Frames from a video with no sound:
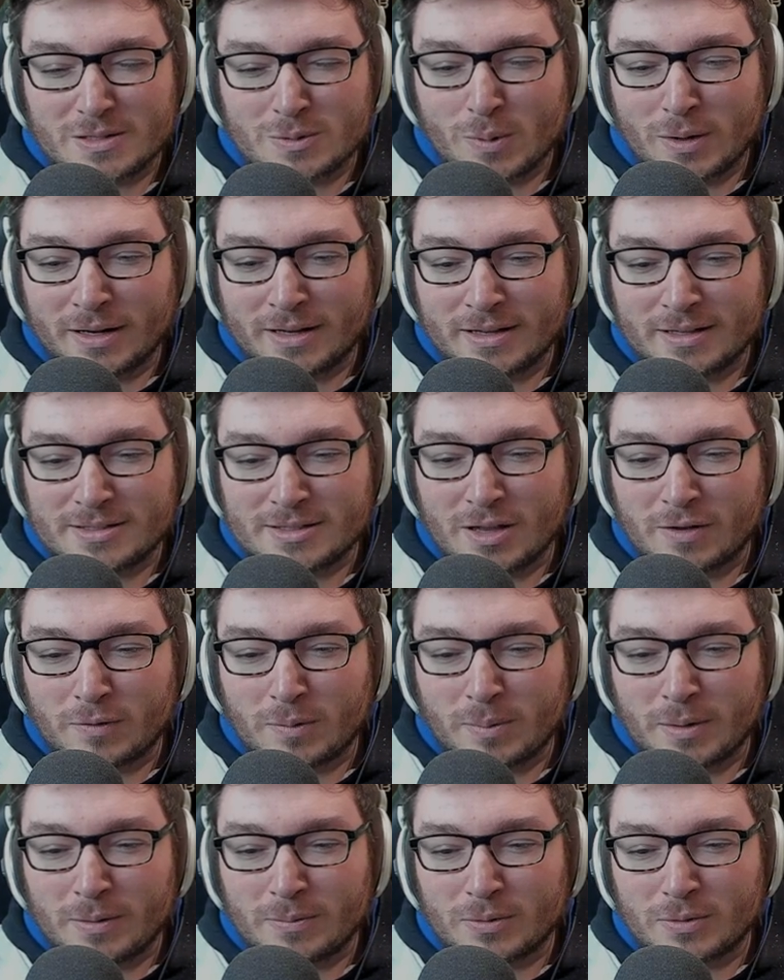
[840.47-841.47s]
spreading it to other
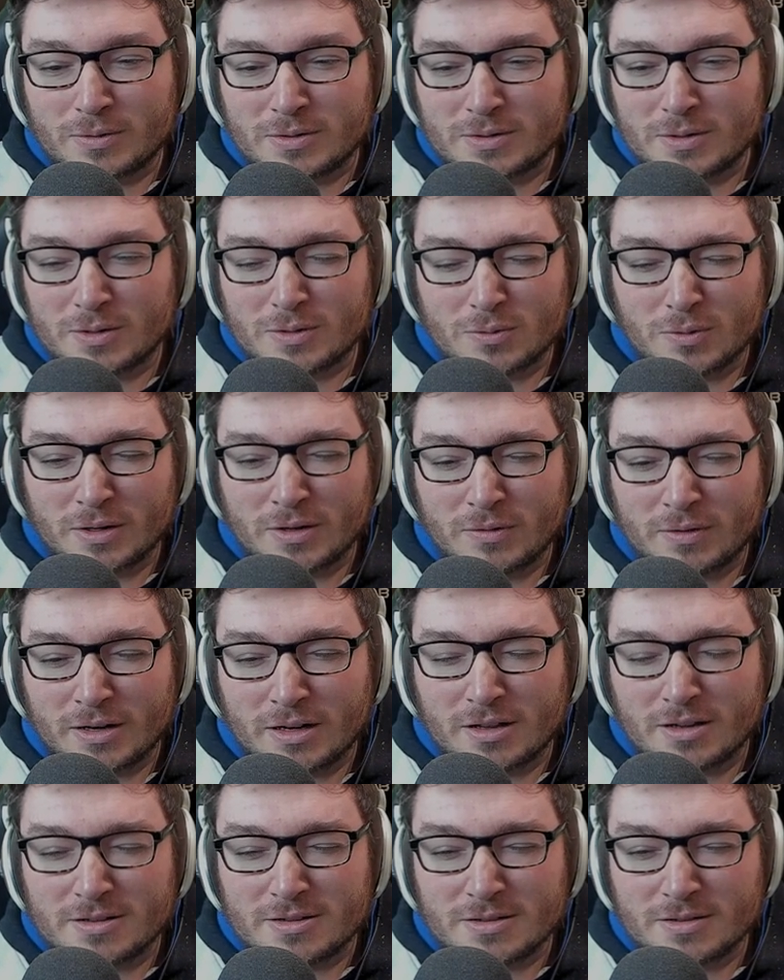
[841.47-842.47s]
people. So it's really, really
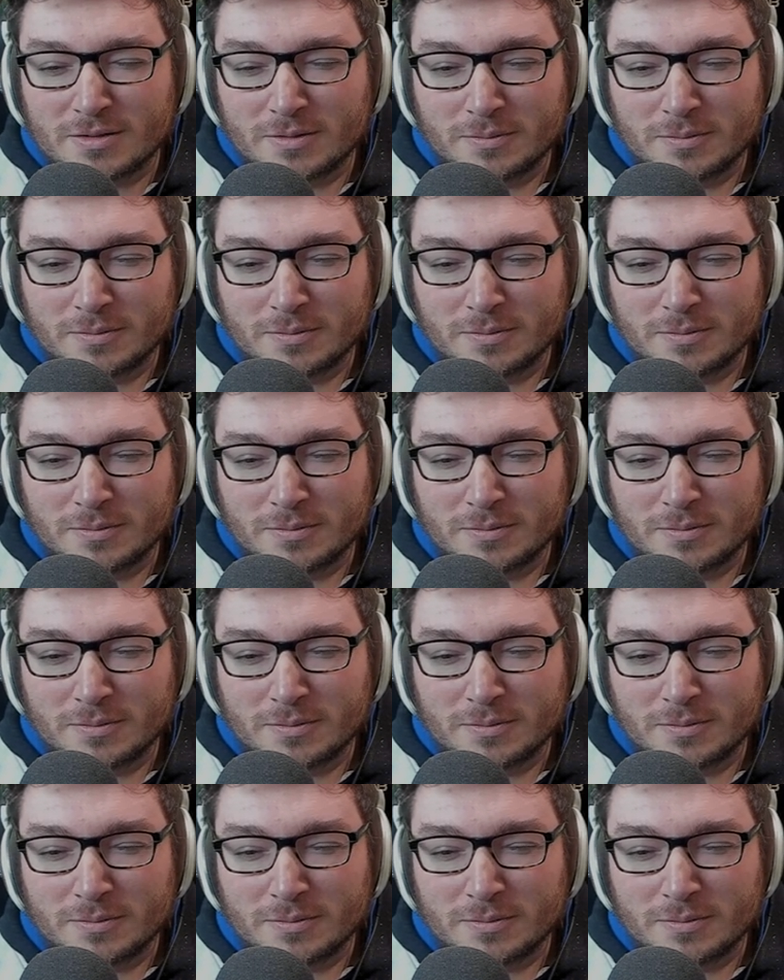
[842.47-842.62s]
nice.